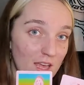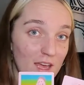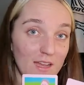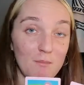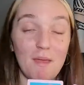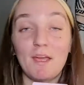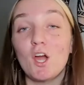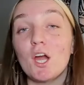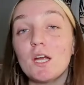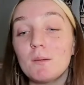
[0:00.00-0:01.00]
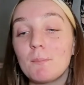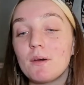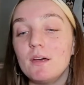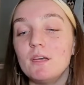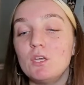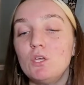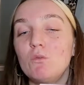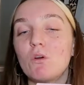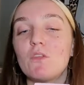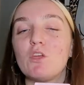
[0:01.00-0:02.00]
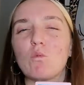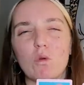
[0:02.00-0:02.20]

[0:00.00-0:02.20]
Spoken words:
And it may hurt, but you know that you're